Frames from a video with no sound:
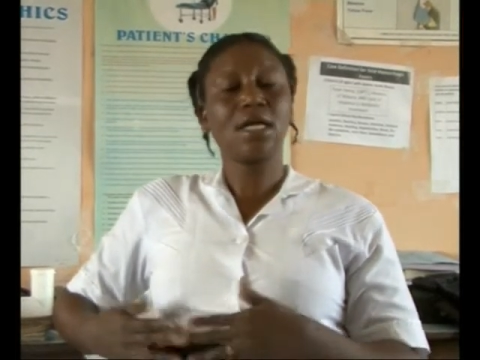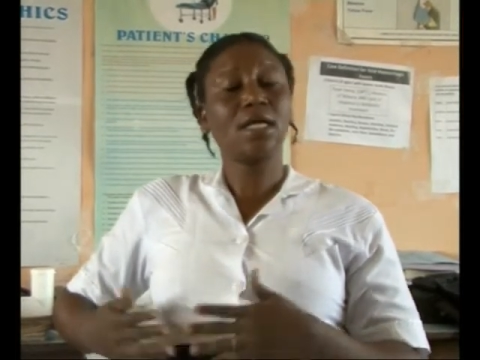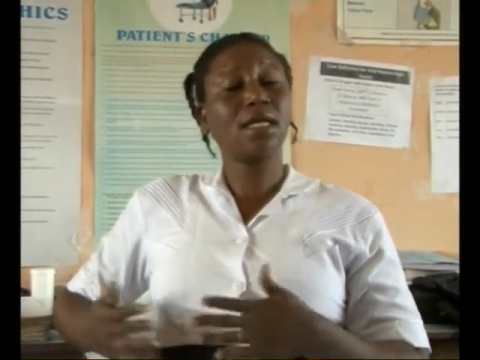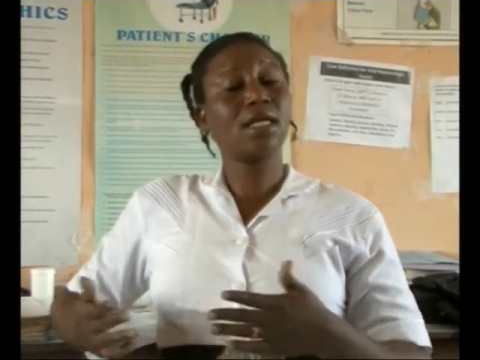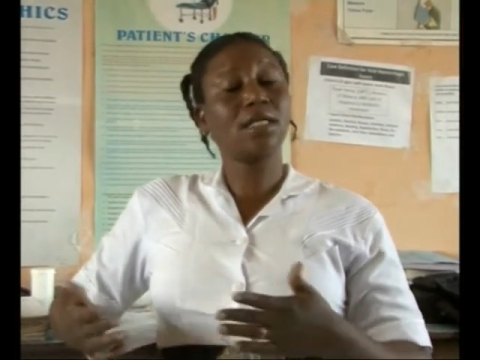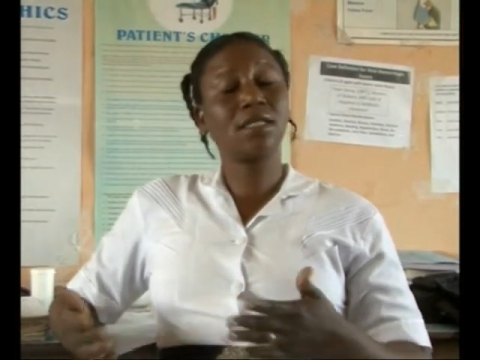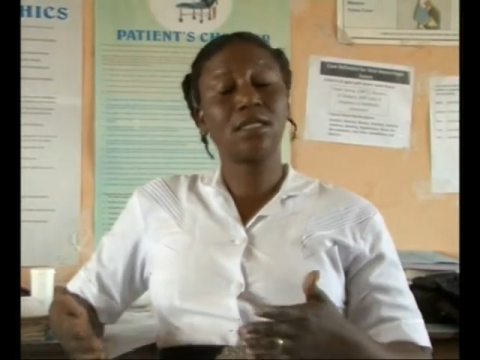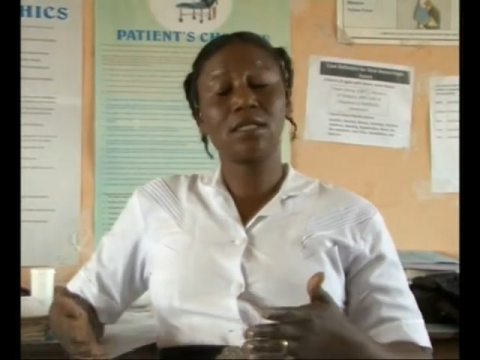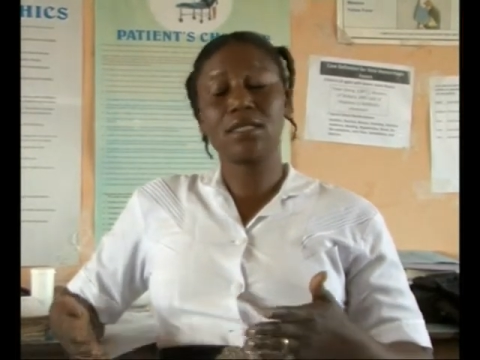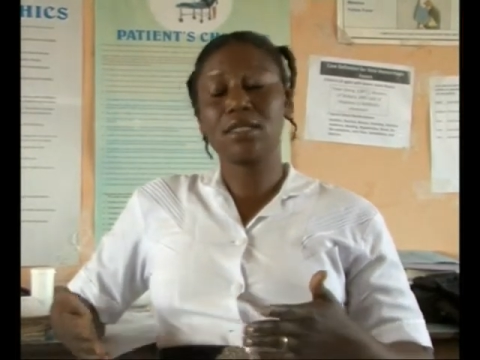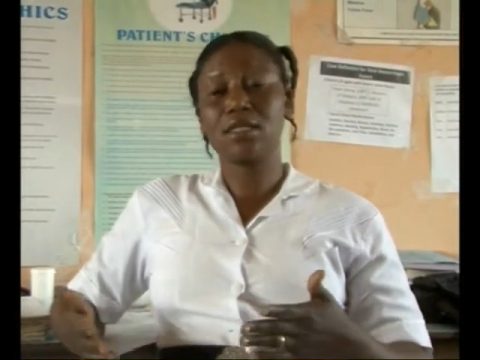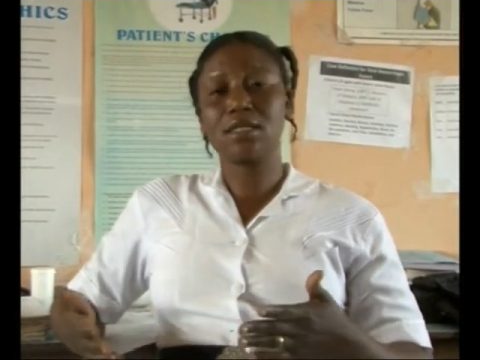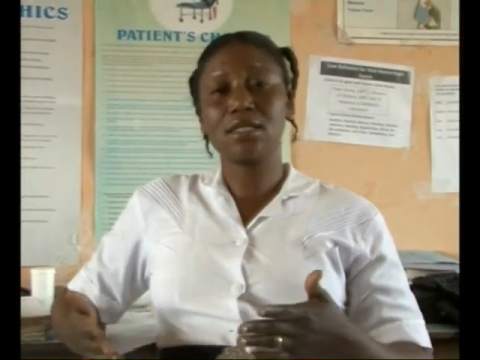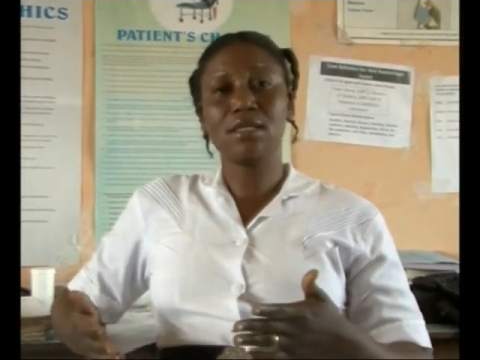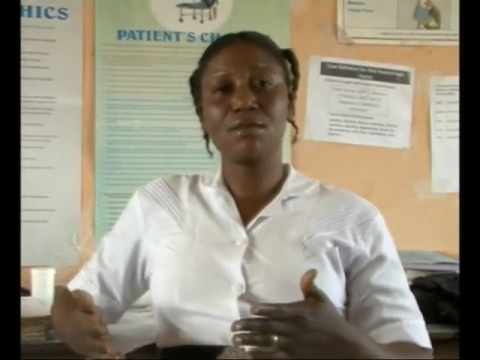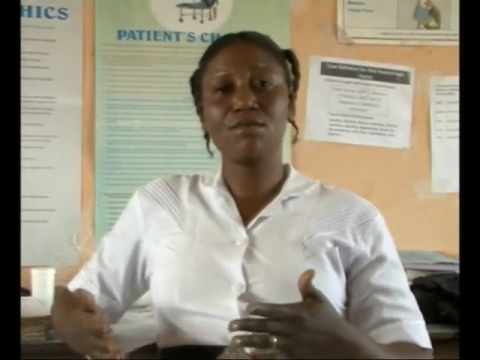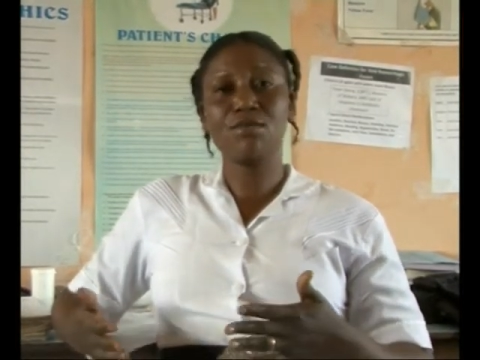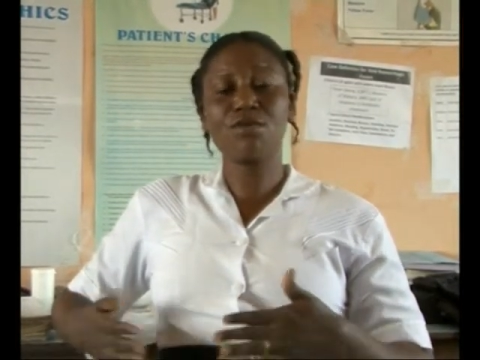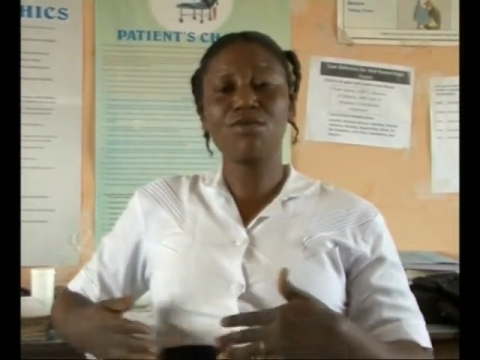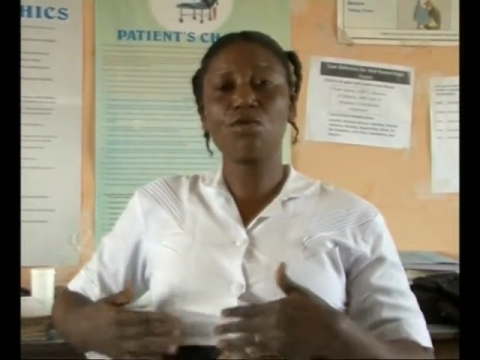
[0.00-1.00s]
That is,
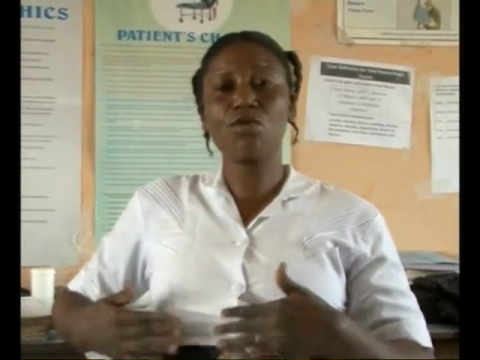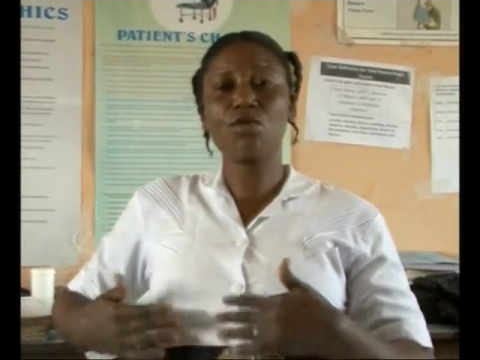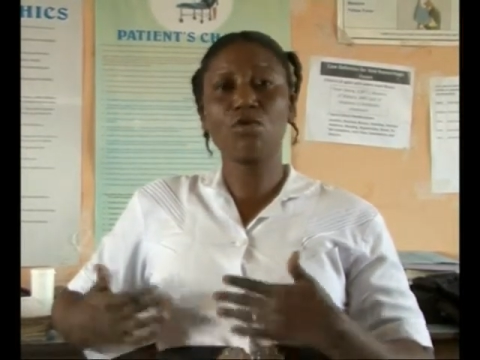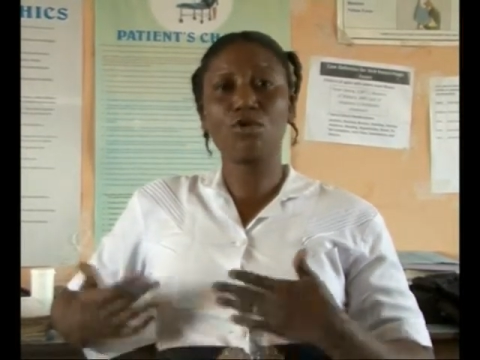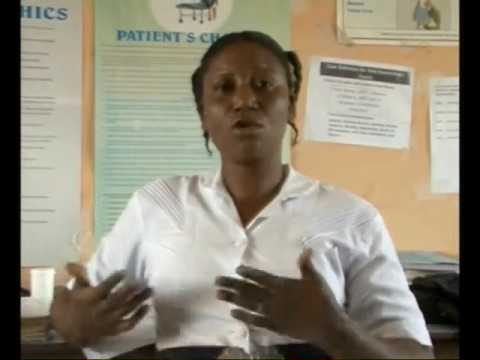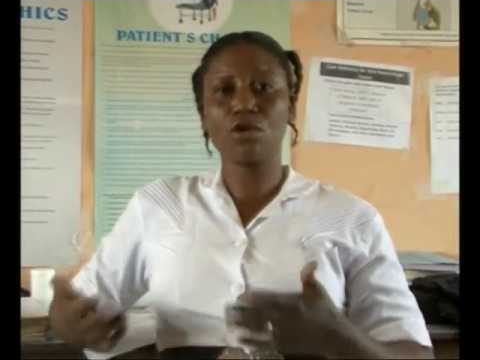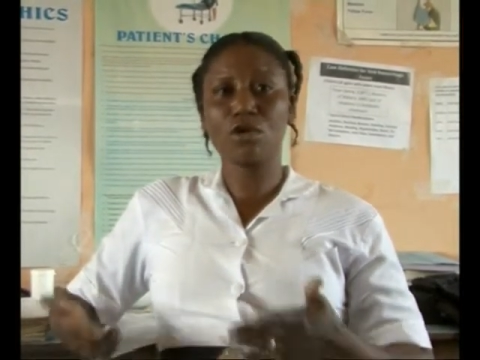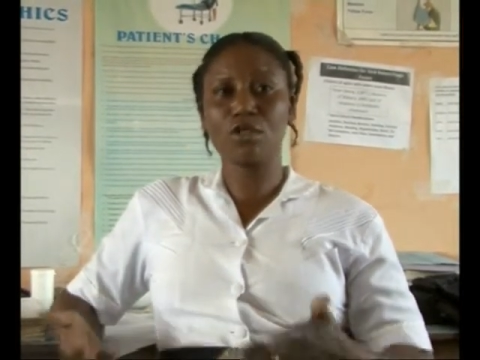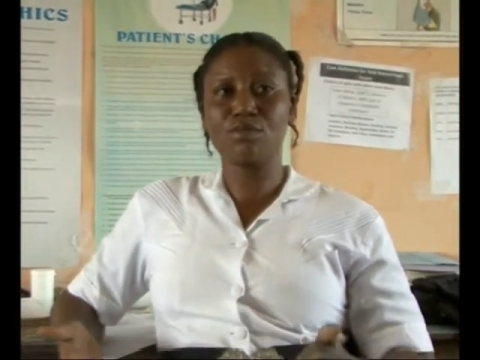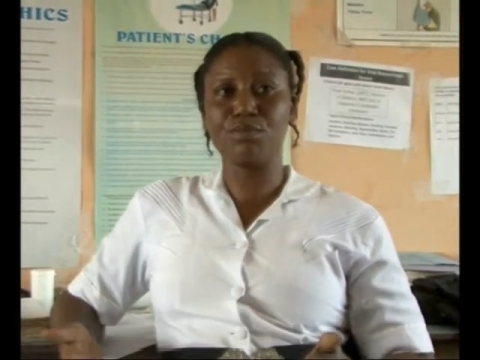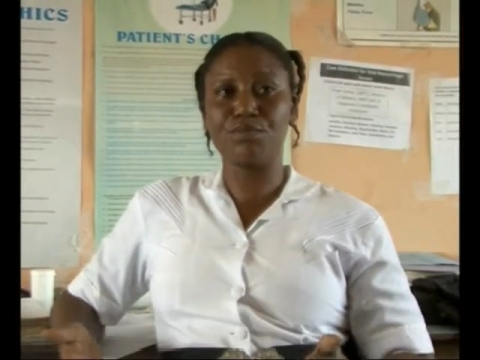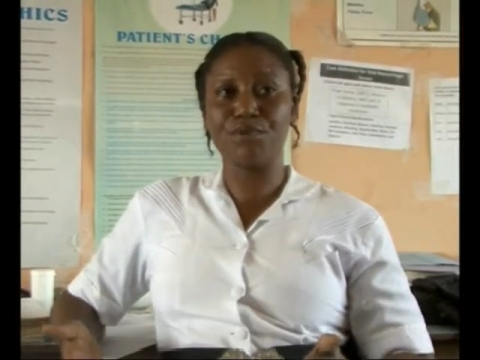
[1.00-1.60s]
the baby could not